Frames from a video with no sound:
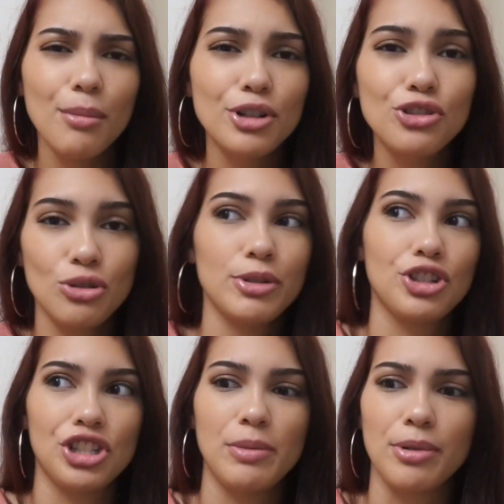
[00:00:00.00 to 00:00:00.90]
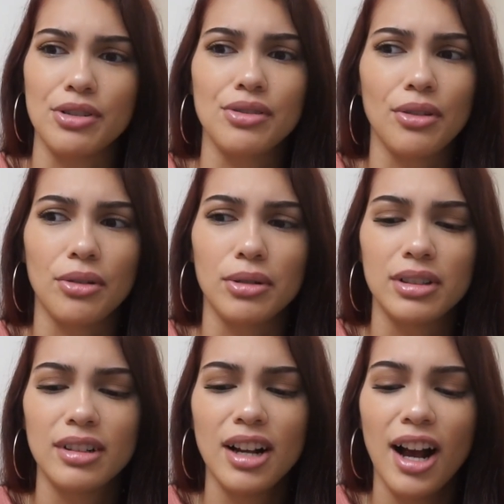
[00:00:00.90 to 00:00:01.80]
but it's so much cheaper.
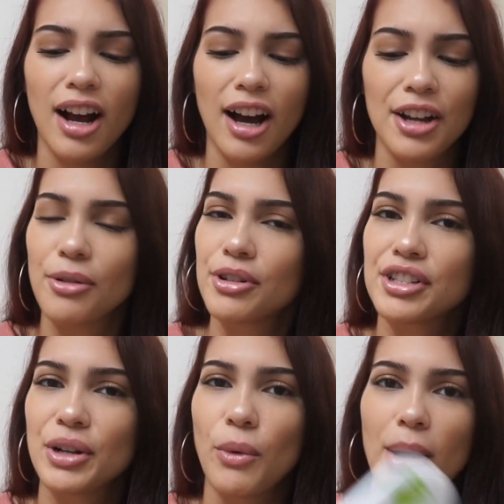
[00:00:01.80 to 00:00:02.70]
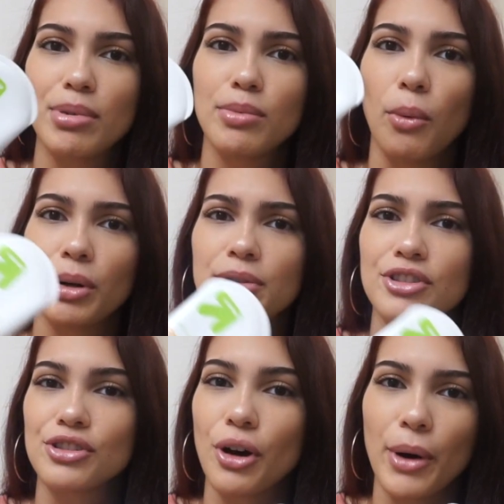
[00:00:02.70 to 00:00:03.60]
So I don't understand why people wouldn't
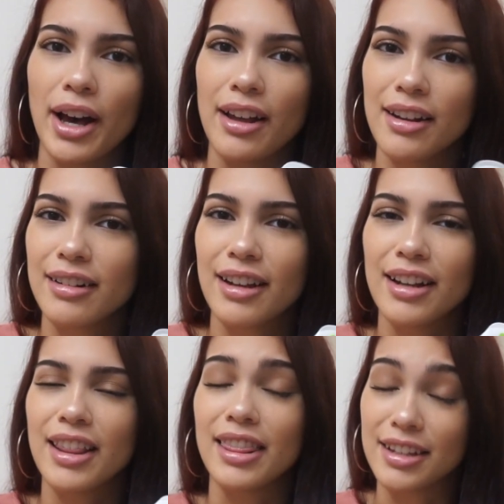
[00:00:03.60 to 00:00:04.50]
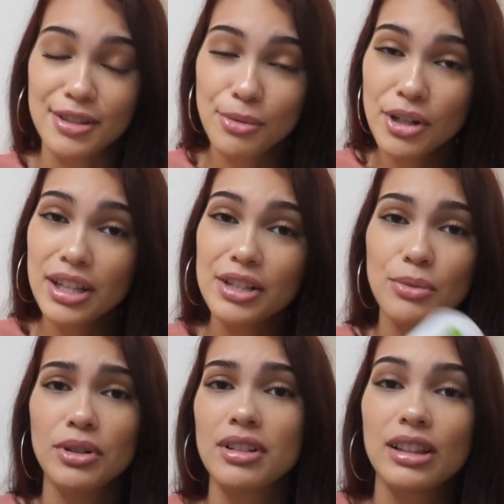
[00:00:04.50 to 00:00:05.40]
just go ahead and get this one. This
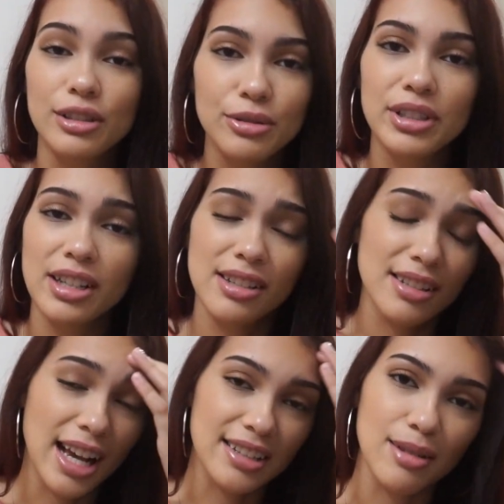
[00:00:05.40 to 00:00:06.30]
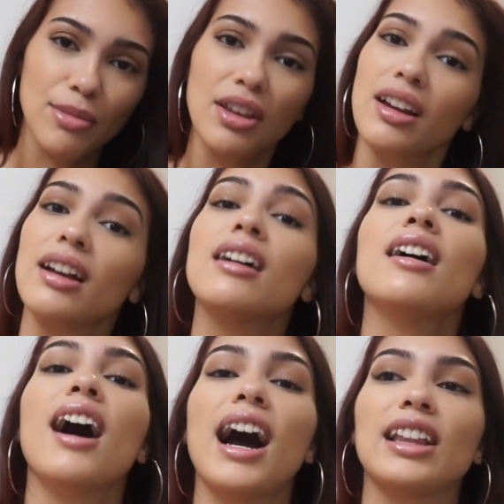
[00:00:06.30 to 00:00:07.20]
one literally does the exact same thing.
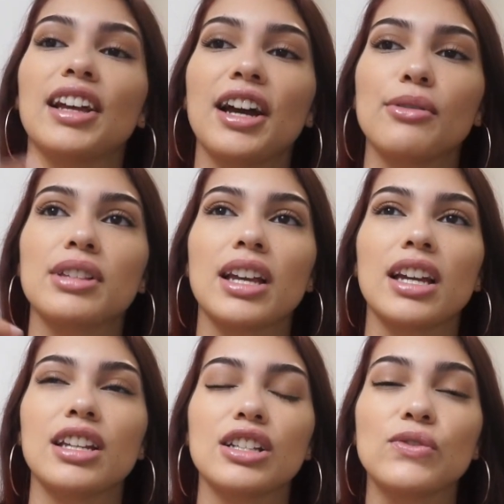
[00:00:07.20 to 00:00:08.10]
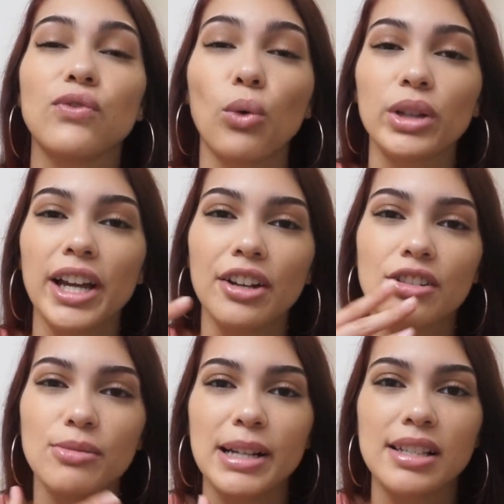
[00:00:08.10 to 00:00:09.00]
I like how it's like an
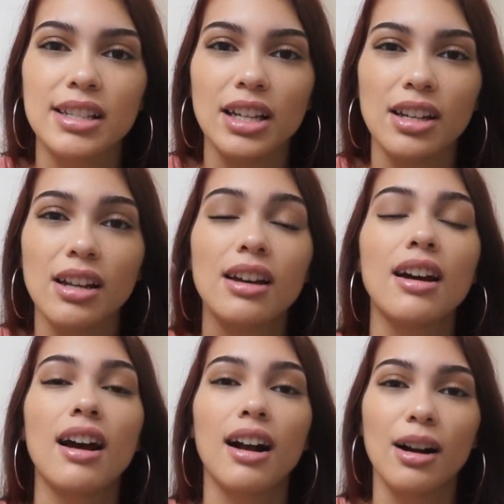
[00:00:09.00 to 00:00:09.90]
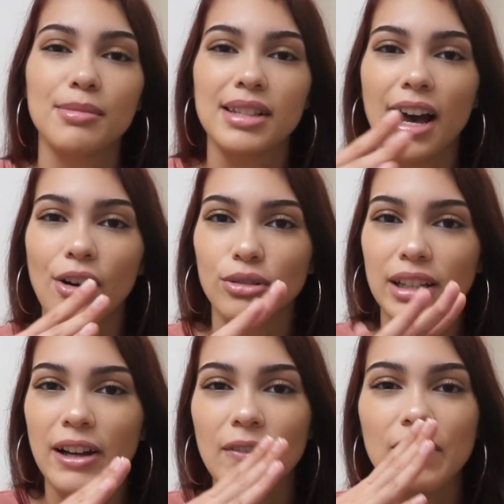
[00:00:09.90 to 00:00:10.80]
exfoliator, so my skin comes out
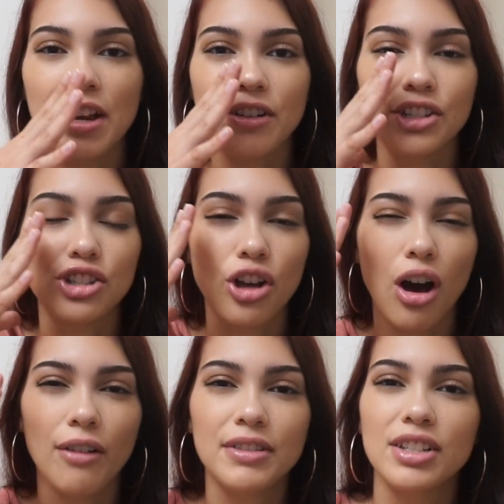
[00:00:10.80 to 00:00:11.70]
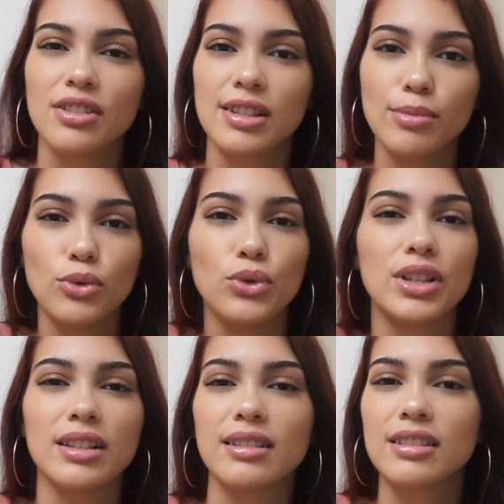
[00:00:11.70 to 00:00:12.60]
like very soft and smooth
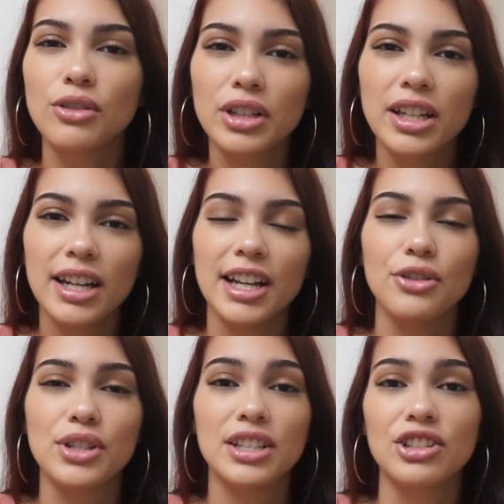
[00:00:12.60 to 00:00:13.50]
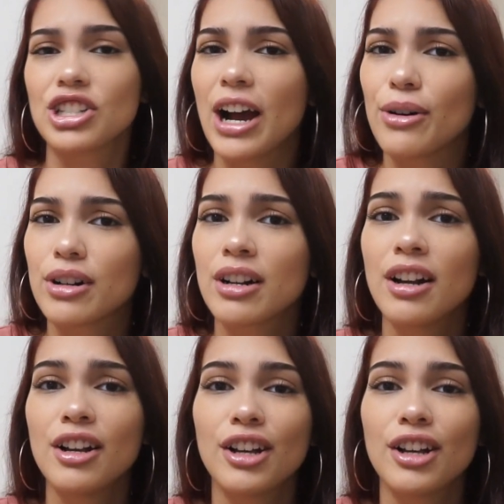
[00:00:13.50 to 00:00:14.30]
and silky, and I use it in the shower